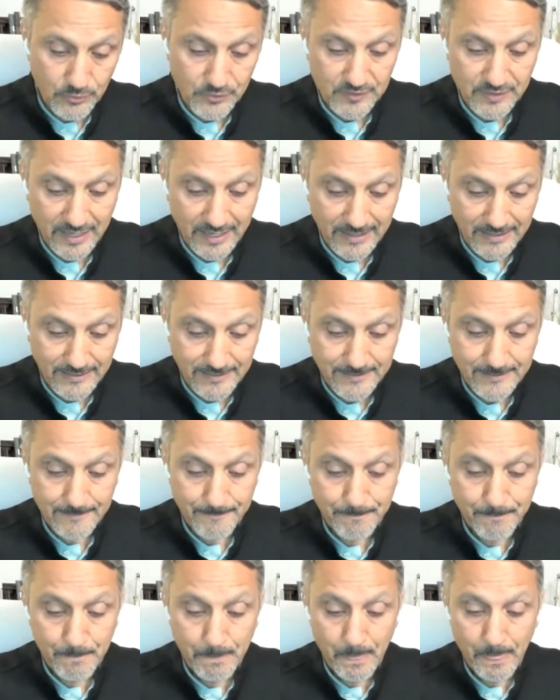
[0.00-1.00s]

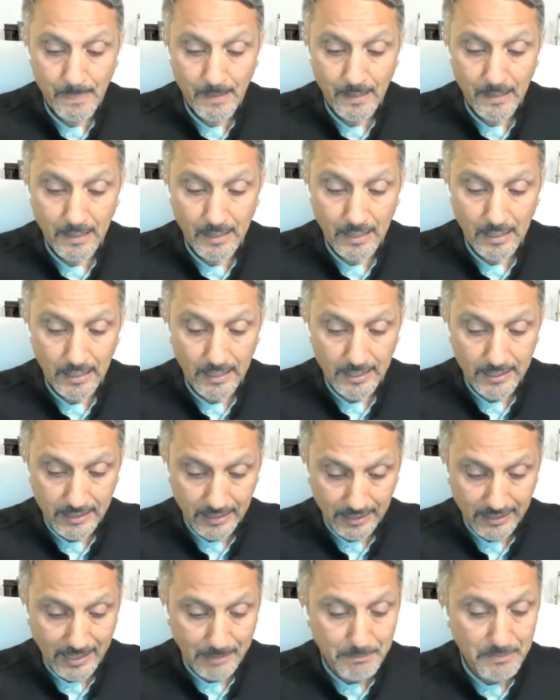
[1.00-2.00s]
Crusades.
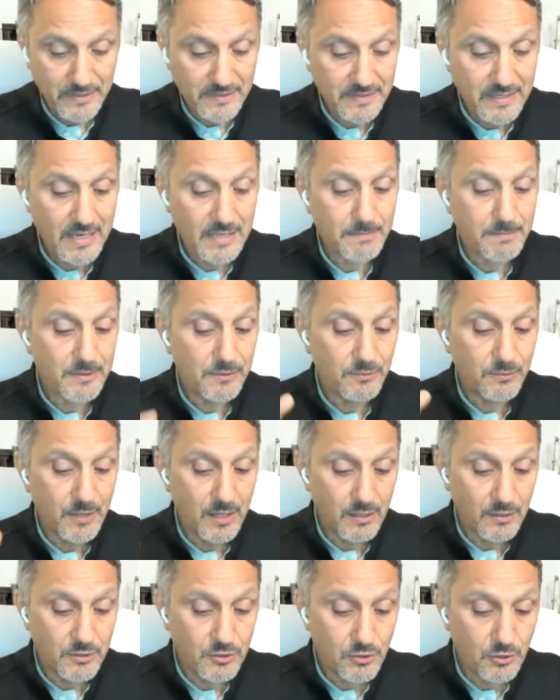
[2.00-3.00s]
In Allenby's
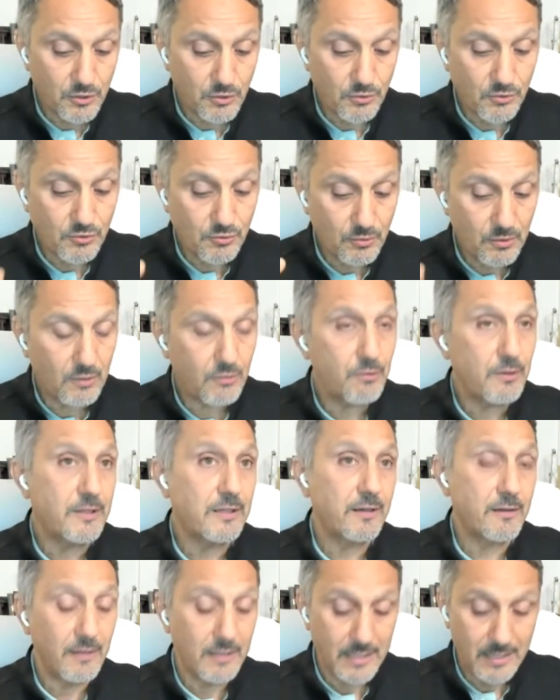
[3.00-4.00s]
statements, we are introduced to a
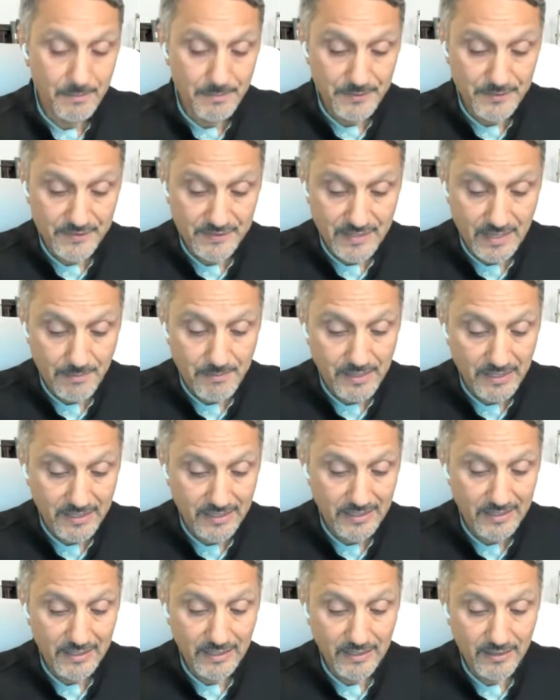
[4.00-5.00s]
critical
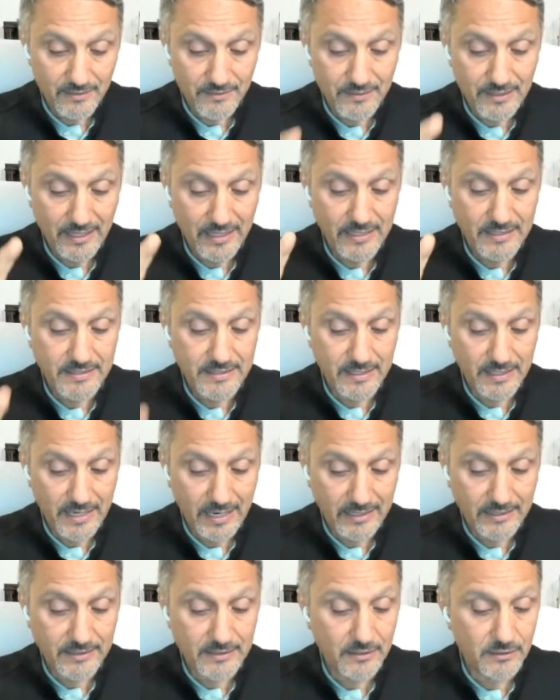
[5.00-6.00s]
epistemic in here that is
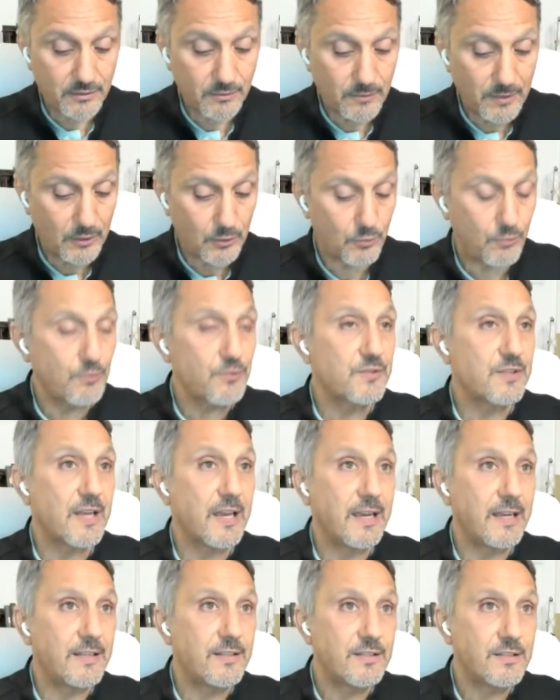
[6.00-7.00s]
connected to the
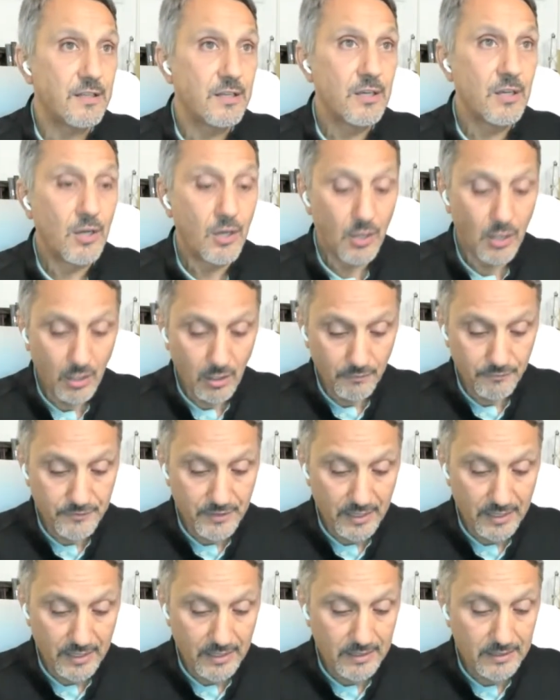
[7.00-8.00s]
Crusades
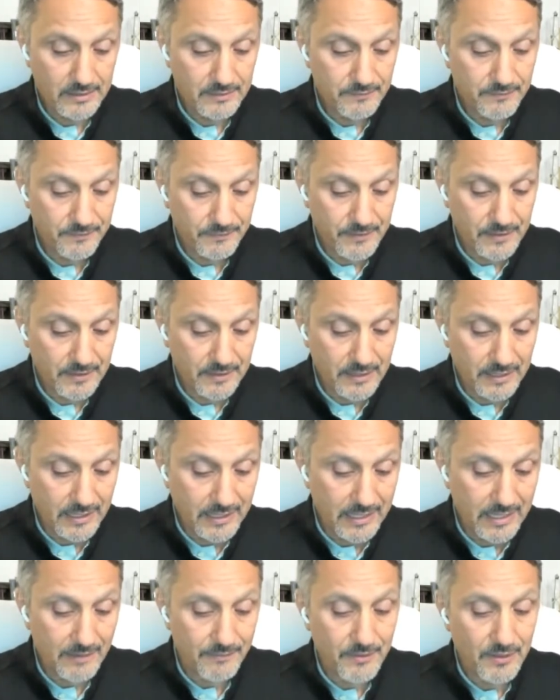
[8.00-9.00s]
of the
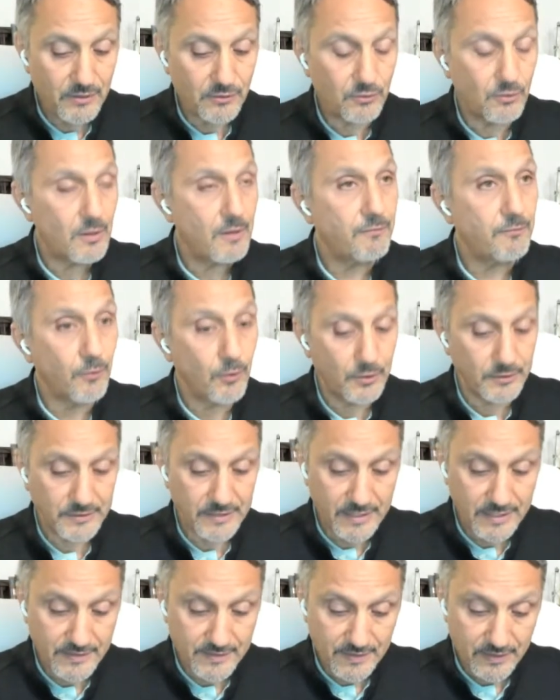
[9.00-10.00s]
11th to the
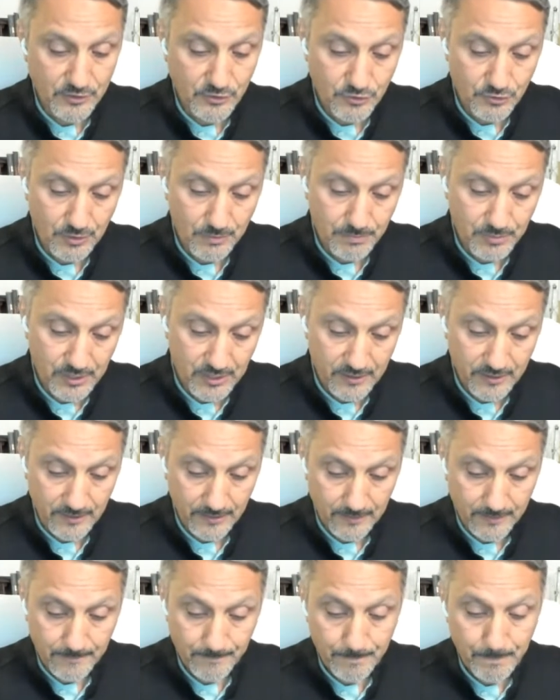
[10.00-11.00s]
14th century
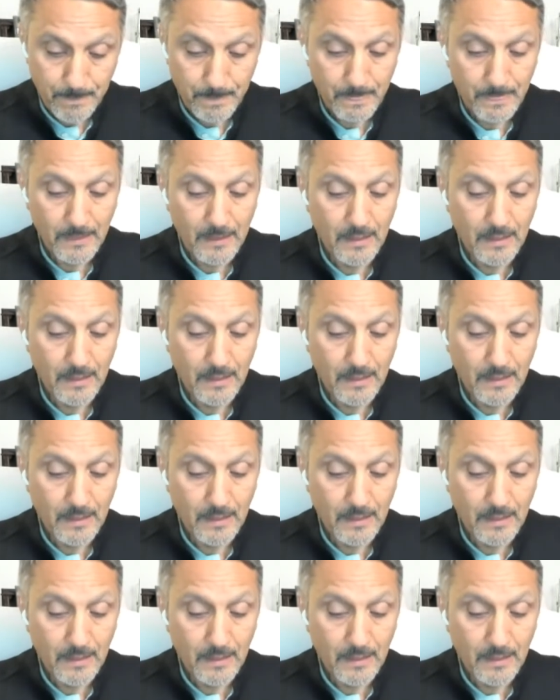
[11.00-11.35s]
period.